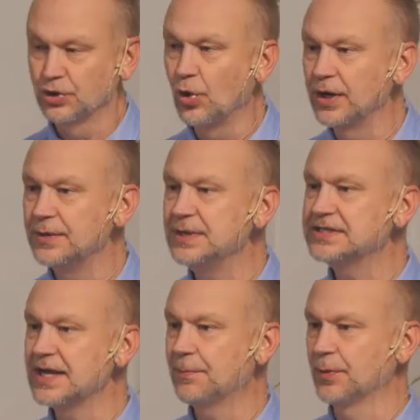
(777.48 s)
You're going to be
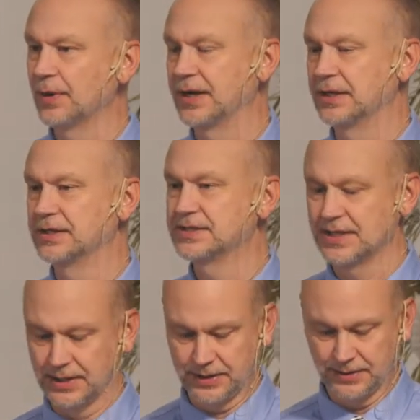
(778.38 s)
separated, he's
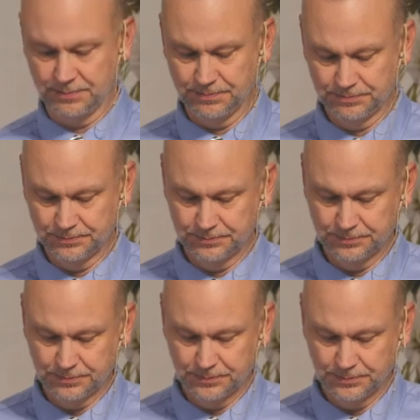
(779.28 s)
telling them.
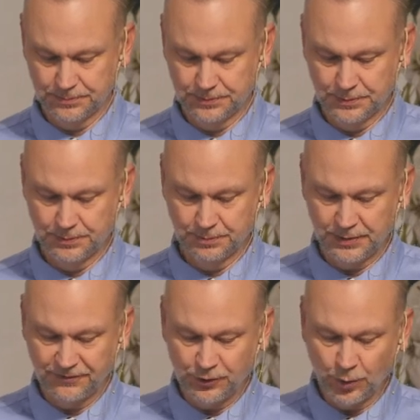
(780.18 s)

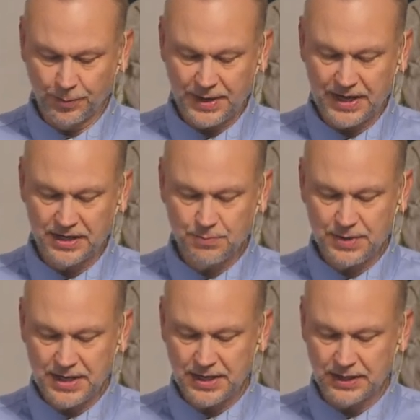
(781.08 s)
But if you remain in
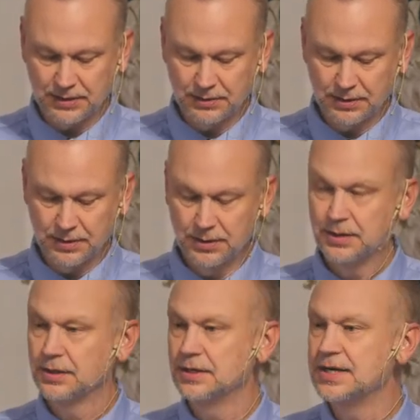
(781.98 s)
me,
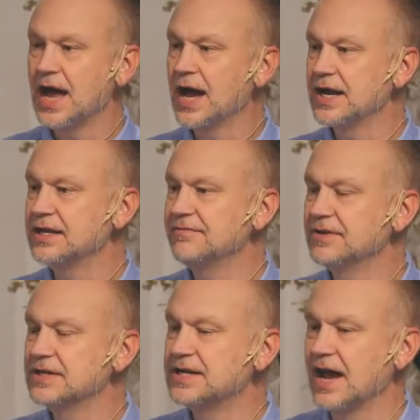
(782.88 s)
not
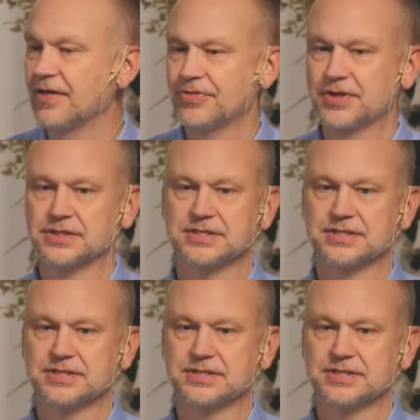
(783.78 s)
even death can